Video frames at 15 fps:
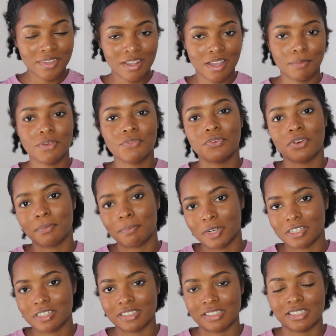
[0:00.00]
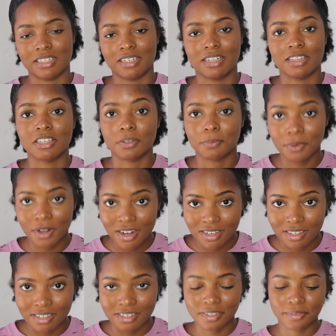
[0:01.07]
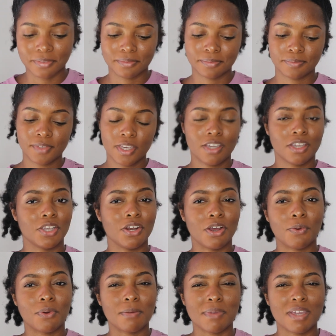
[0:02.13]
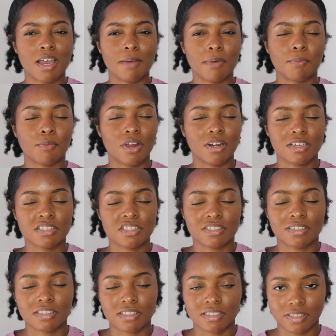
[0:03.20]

before purchasing another product. You don't want to become a product junkie.